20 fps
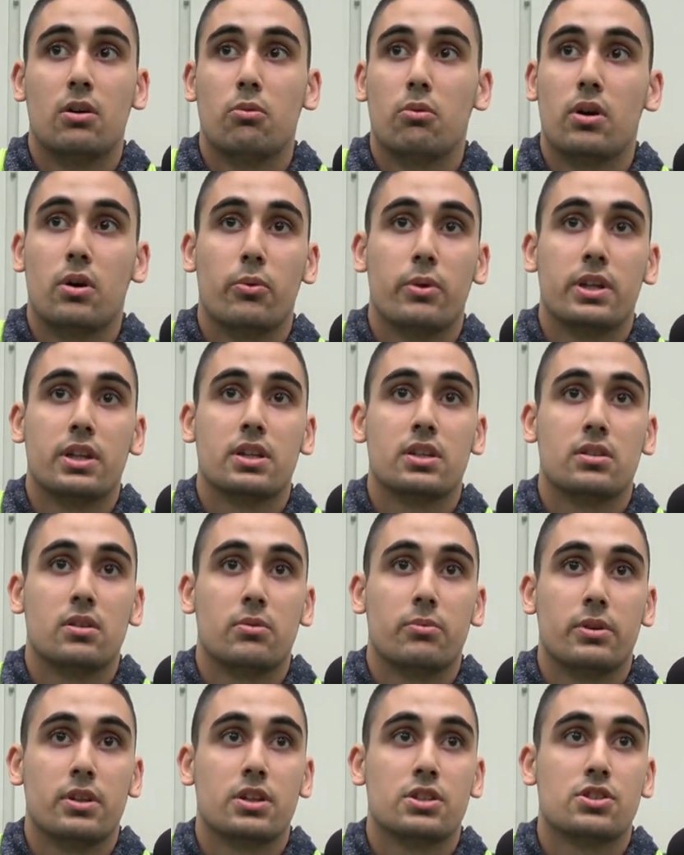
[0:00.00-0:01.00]
well, we did
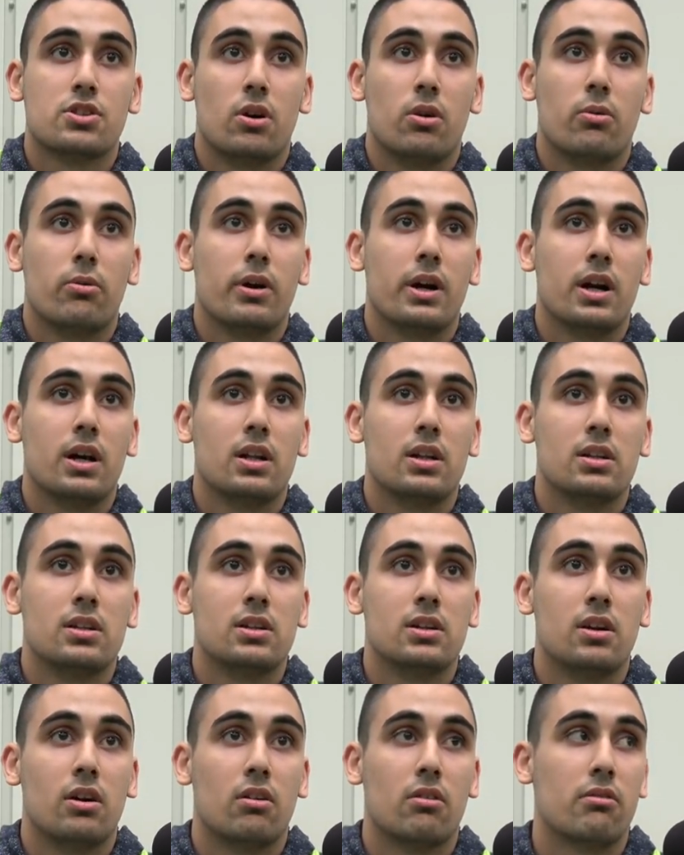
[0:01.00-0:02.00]
we did so well
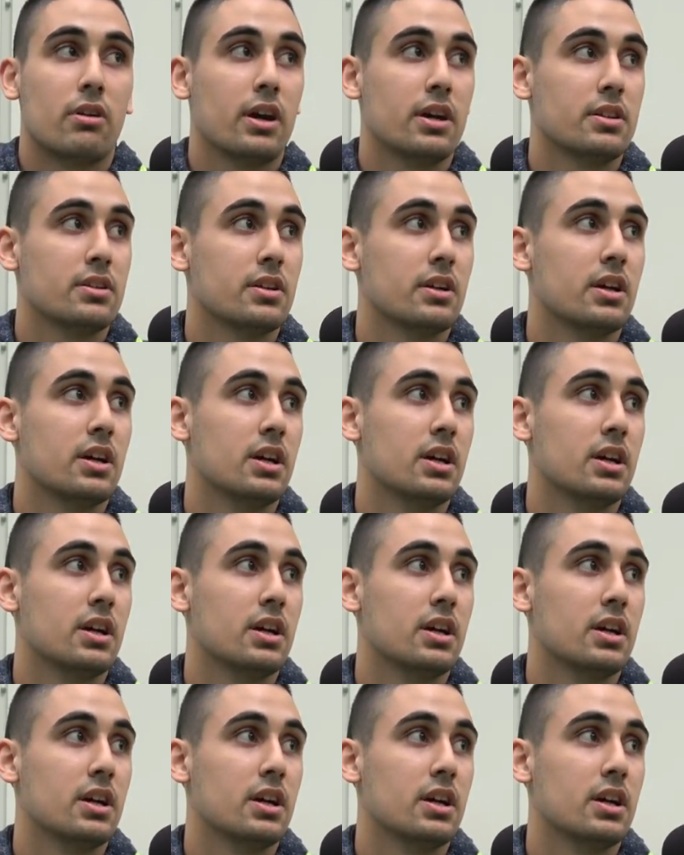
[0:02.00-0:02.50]
already.